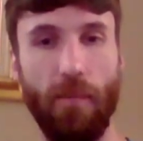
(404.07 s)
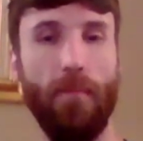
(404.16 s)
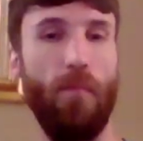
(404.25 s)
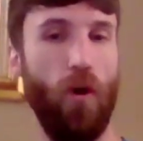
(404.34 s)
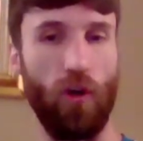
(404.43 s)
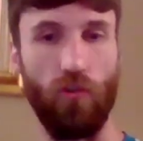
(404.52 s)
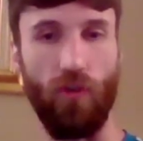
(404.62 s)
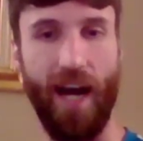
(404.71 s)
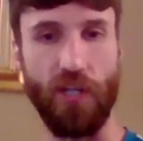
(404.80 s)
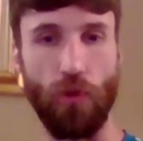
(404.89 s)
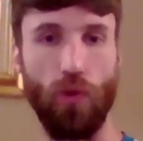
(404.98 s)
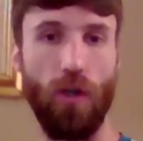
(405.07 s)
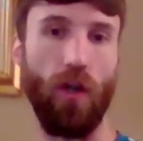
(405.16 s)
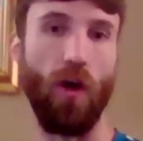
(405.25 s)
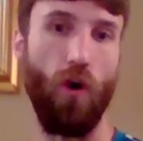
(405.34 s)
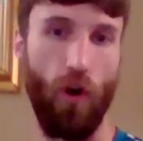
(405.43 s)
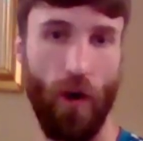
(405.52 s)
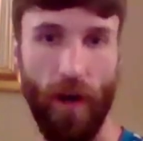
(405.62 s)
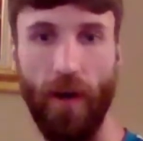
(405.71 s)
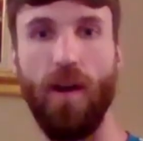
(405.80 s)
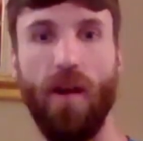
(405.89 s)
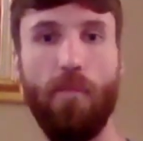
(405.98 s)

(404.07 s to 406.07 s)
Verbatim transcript: bit more gradual or